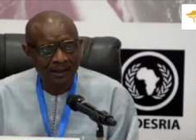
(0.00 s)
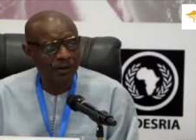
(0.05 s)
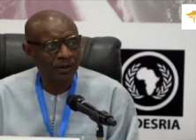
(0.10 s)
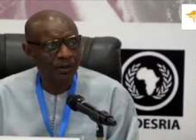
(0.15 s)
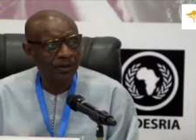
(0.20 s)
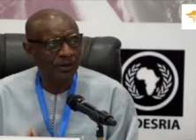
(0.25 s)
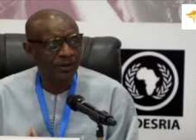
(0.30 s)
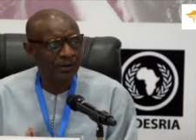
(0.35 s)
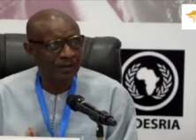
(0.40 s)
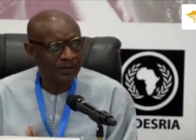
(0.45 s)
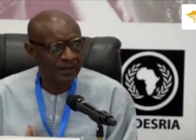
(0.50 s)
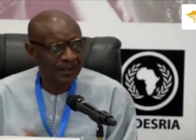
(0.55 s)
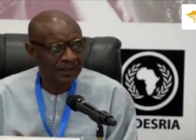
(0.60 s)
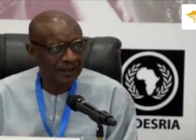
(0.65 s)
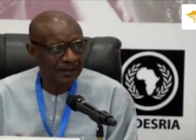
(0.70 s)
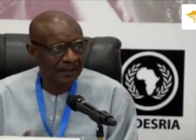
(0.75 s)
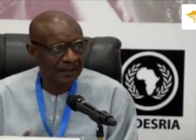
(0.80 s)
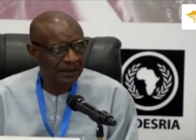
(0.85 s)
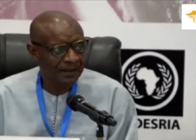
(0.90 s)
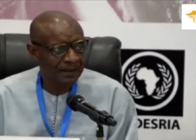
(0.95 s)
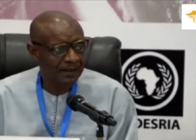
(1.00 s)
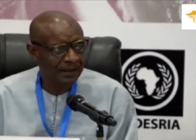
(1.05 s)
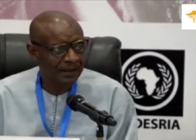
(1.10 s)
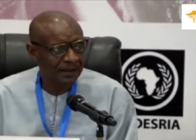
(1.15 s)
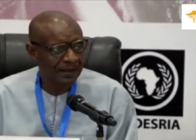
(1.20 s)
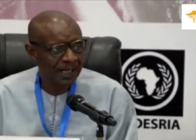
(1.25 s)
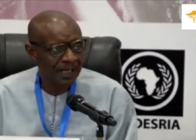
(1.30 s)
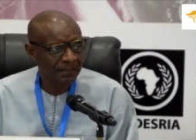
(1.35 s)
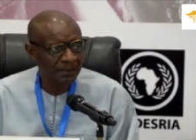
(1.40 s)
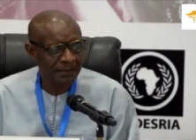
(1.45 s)
University, the
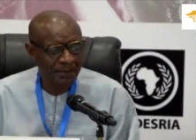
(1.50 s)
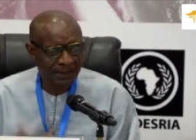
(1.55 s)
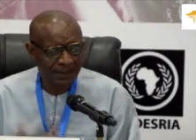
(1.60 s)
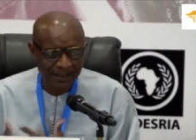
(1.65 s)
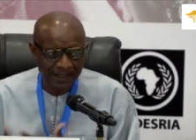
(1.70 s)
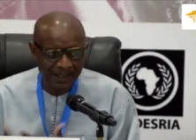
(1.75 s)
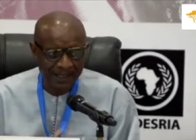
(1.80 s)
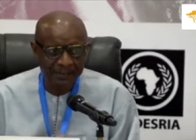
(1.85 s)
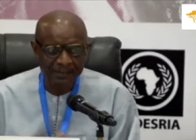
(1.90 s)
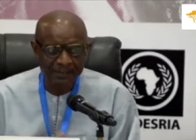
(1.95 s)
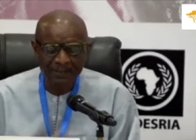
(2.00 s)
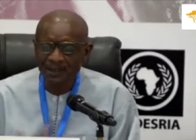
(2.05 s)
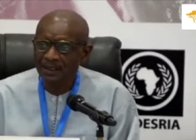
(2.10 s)
Ahmed Baba Library,